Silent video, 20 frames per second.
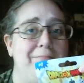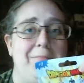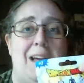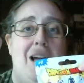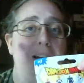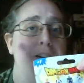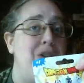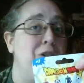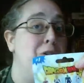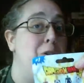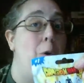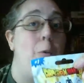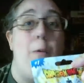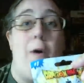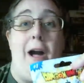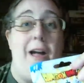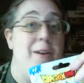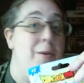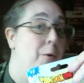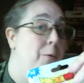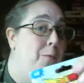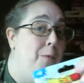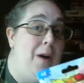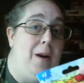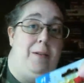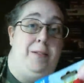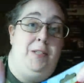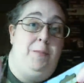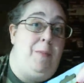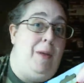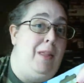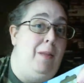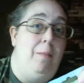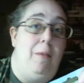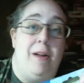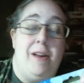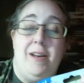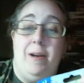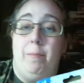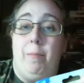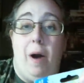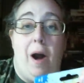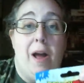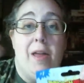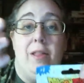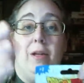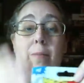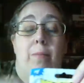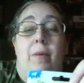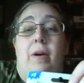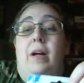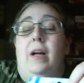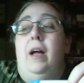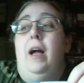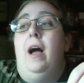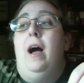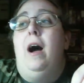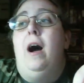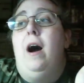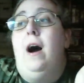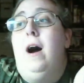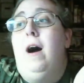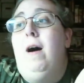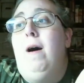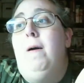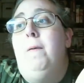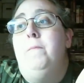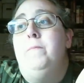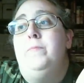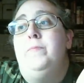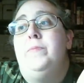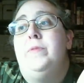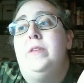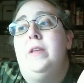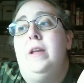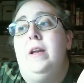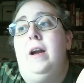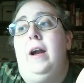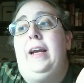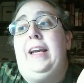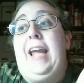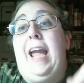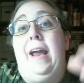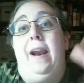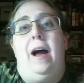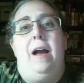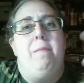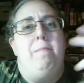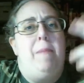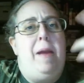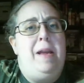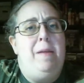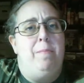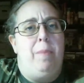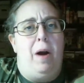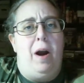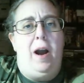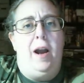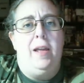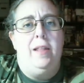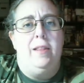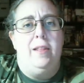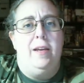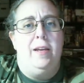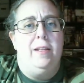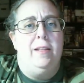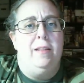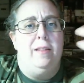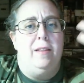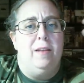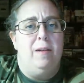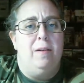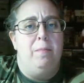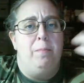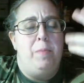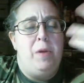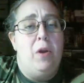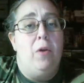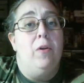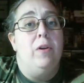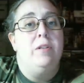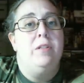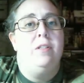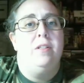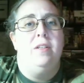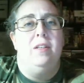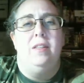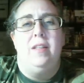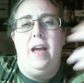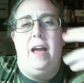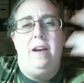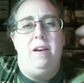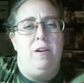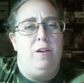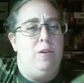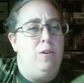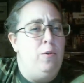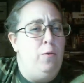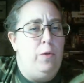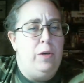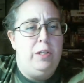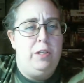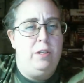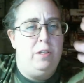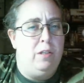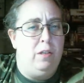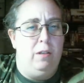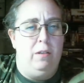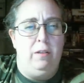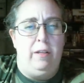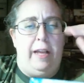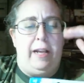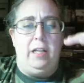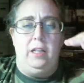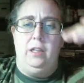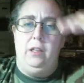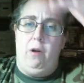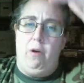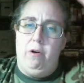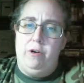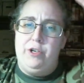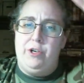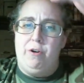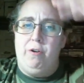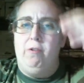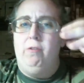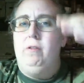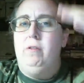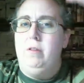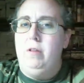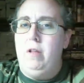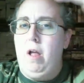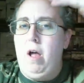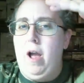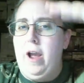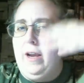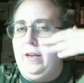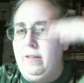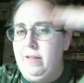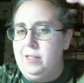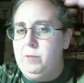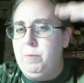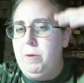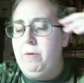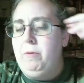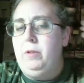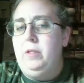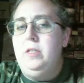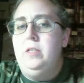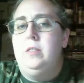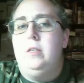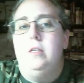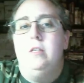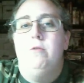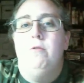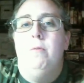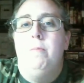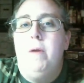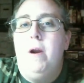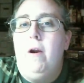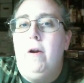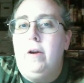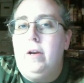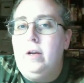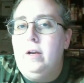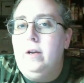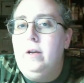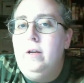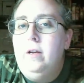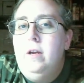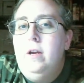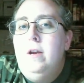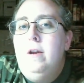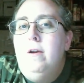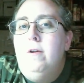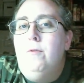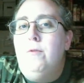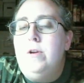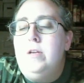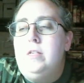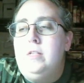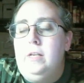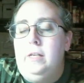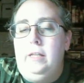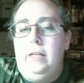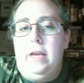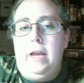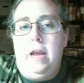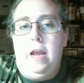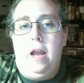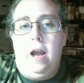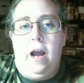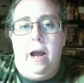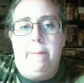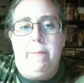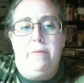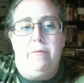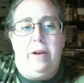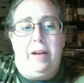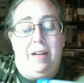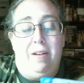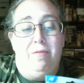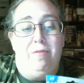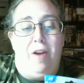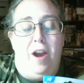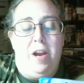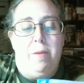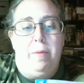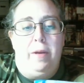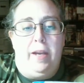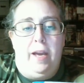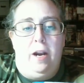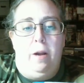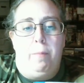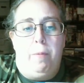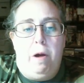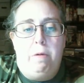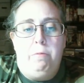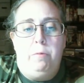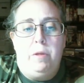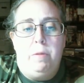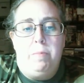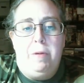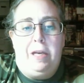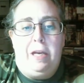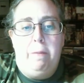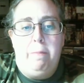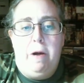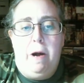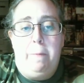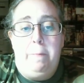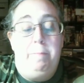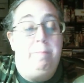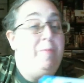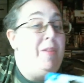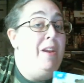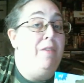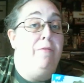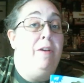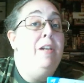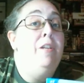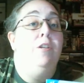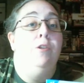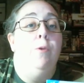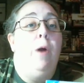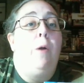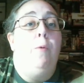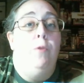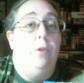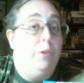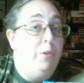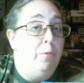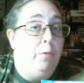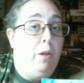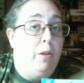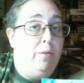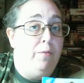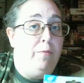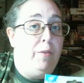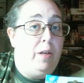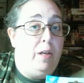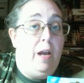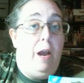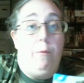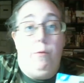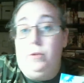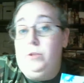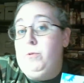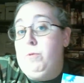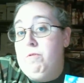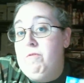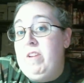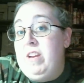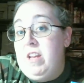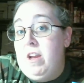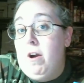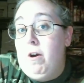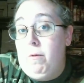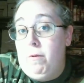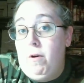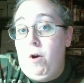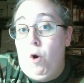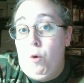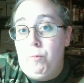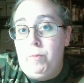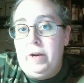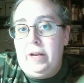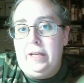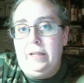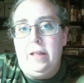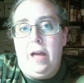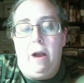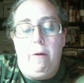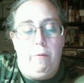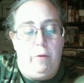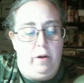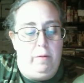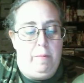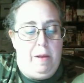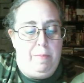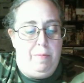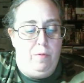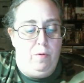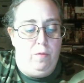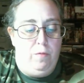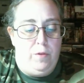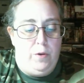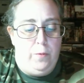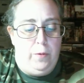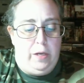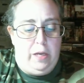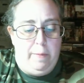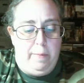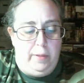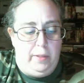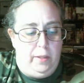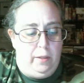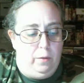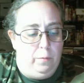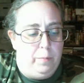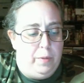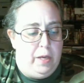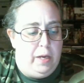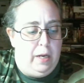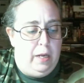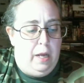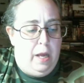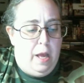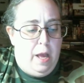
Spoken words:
I don't want to spend the money to buy them. Again, I may buy the Beerus in that newest, larger line that's been released into America recently. If I can find him again, I'll probably pick him up. And if I do, I will do another video. I will do a video opening that one and maybe reviewing him a little bit.